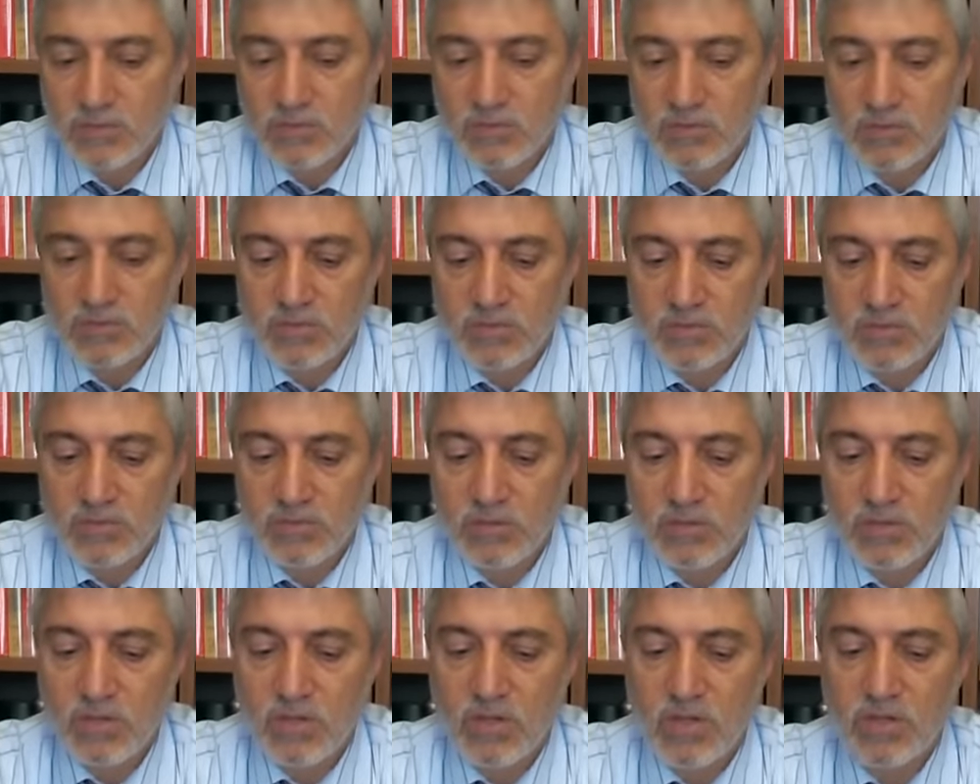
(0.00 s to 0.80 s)
So
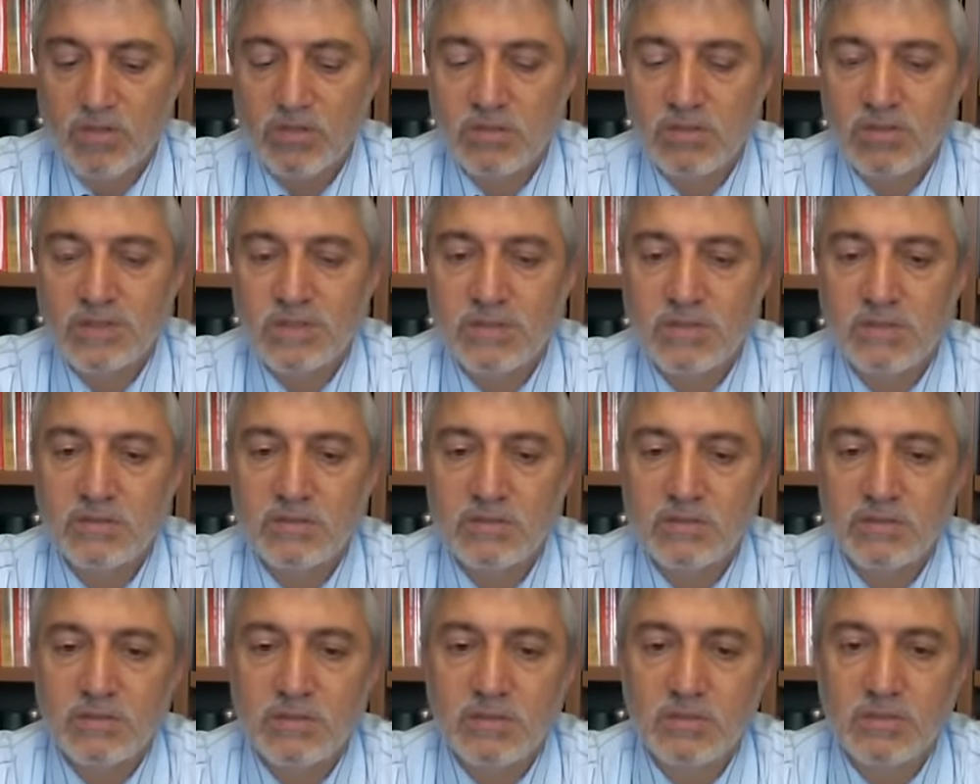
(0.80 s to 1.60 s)
all the
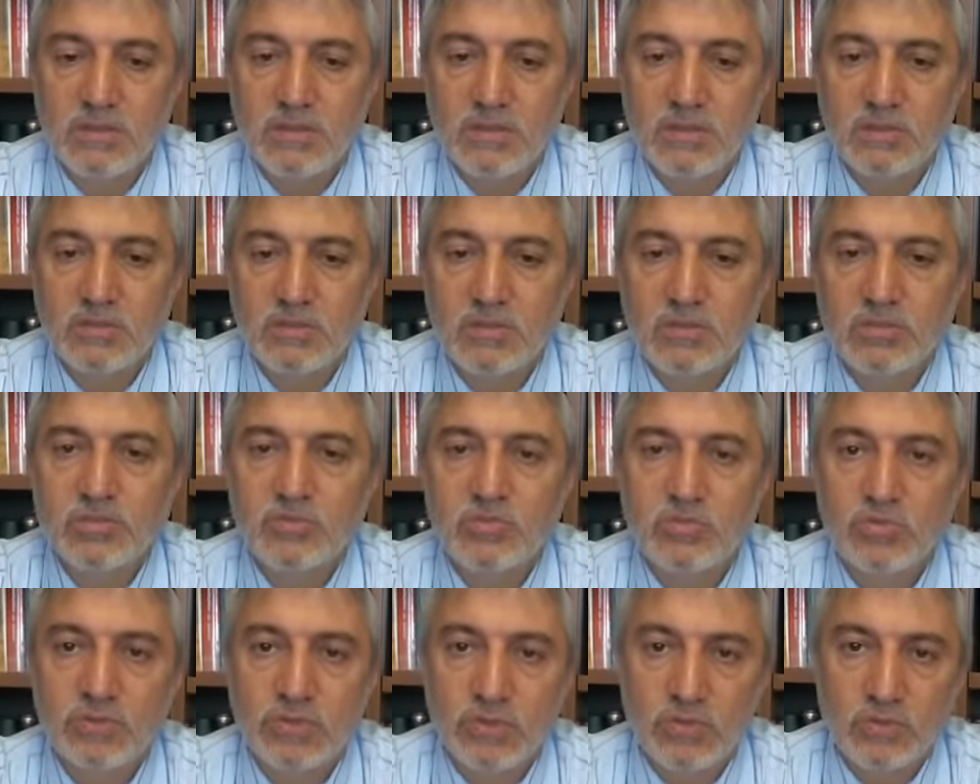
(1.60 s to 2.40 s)

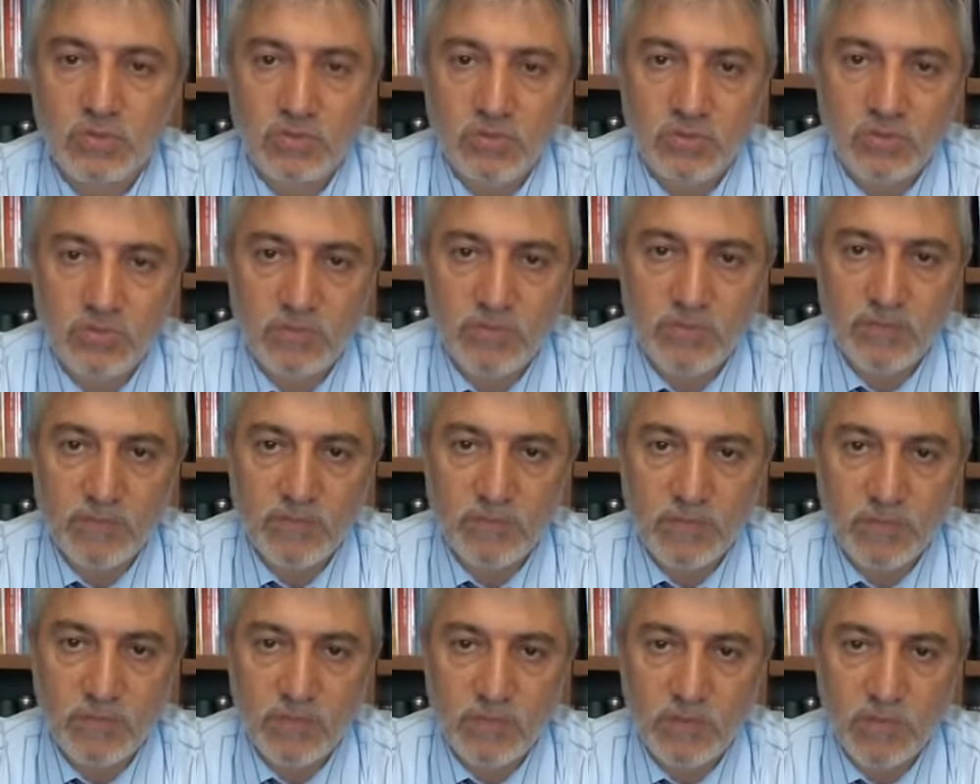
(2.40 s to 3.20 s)
ritual that we do
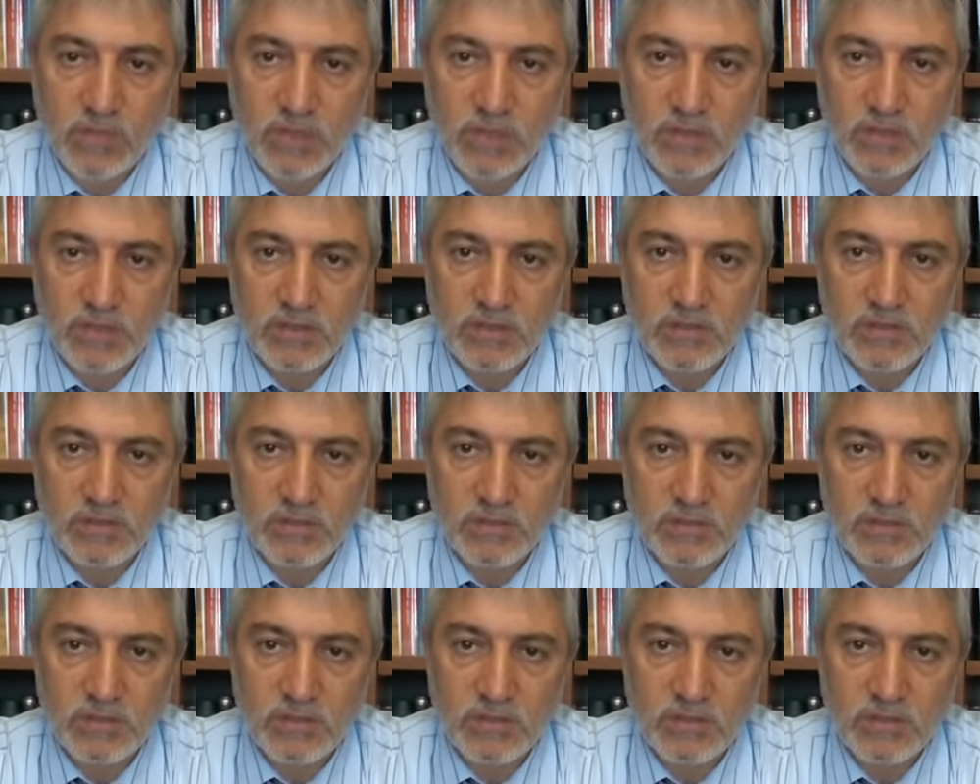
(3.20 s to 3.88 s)
from the morning